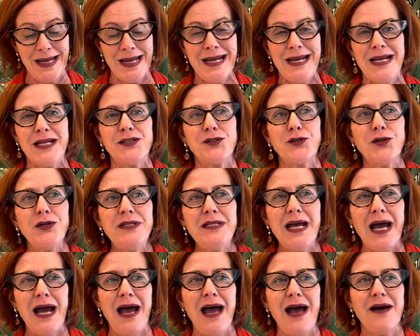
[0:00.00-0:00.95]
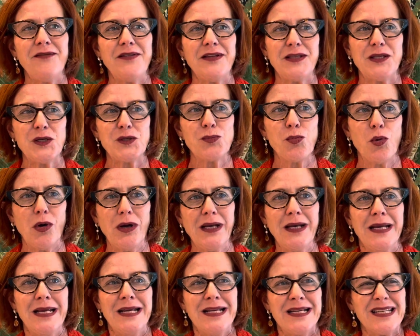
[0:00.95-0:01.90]
It's good to have at this point
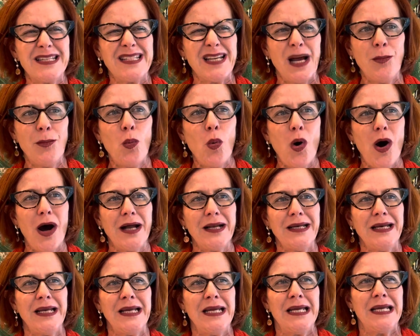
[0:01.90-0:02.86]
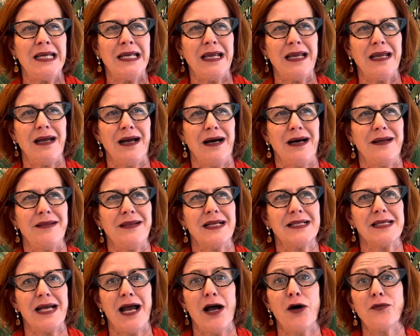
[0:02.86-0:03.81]
someone uh, that's
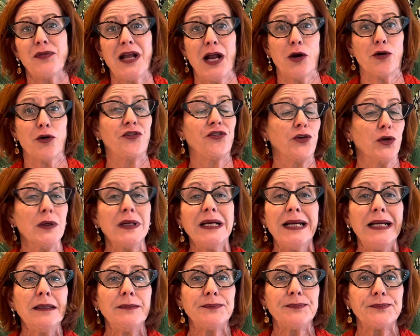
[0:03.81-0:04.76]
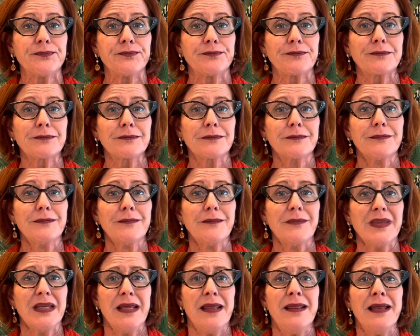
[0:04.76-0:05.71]
a healthcare surrogate
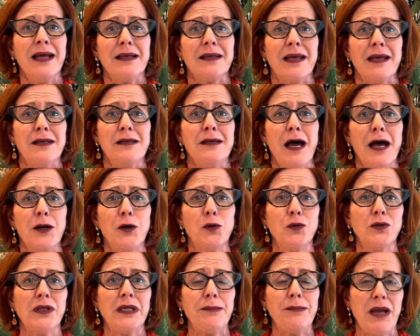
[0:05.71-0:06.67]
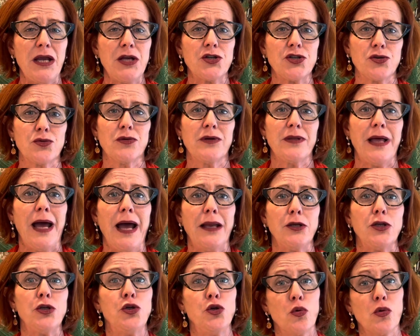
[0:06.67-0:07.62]
that can not only make sure
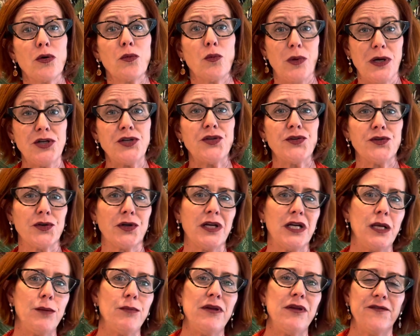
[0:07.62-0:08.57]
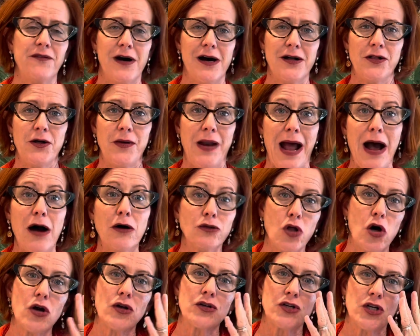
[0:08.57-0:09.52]
that your wishes are going to be followed out
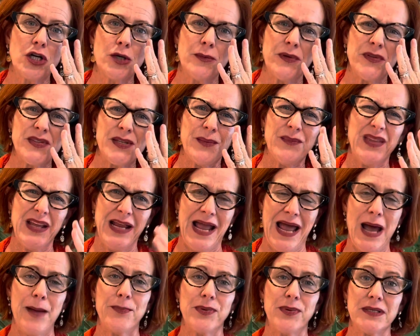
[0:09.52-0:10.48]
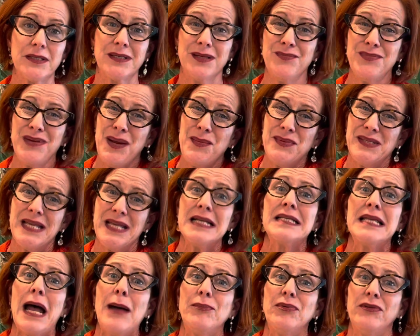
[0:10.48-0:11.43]
long term if something happens. Sometimes things
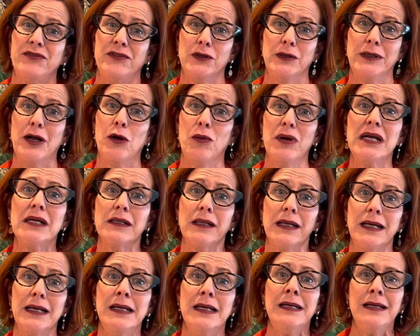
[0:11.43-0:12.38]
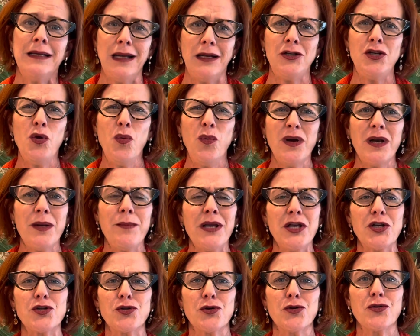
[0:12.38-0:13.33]
happen very quickly, and you want to make
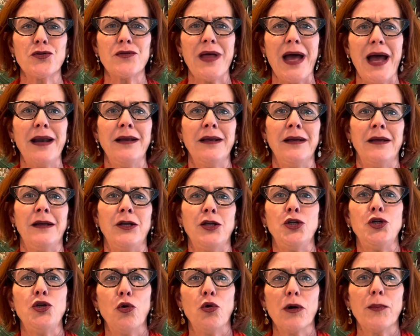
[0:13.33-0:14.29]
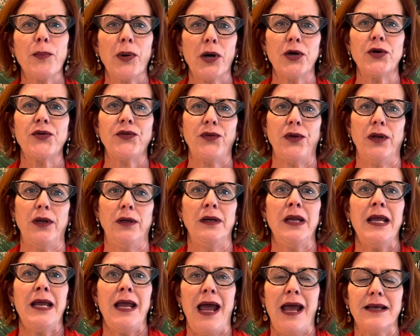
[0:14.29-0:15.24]
sure that your person
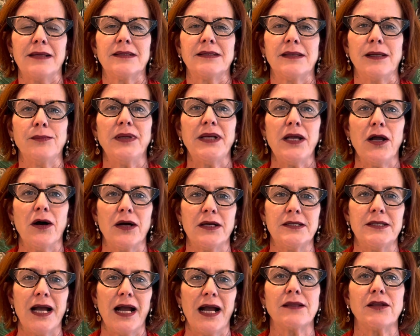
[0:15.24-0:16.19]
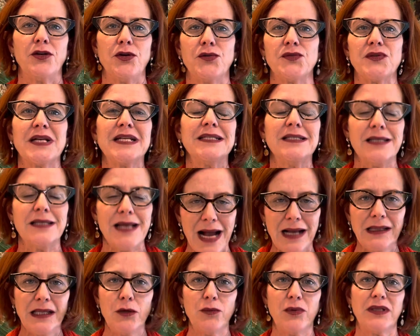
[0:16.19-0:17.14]
has somebody on deck that knows
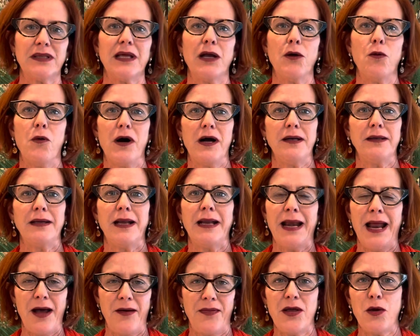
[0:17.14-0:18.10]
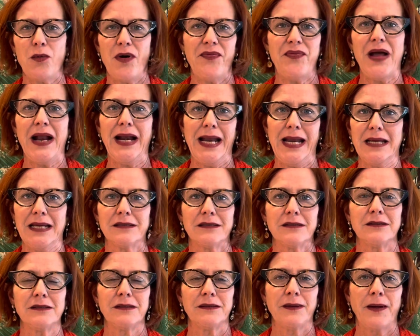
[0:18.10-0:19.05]
exactly what they want and how they want that
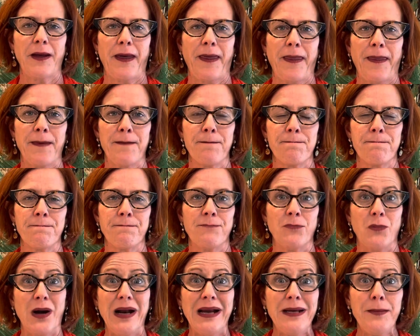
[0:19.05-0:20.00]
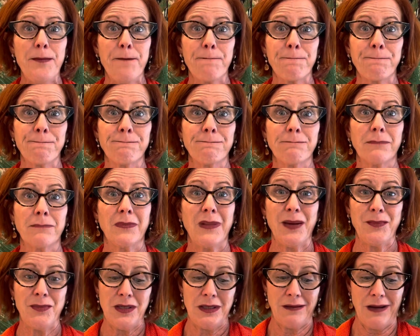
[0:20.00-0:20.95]
handled. Right? I
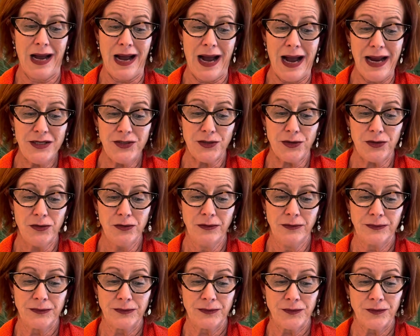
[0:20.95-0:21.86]
mean, I do.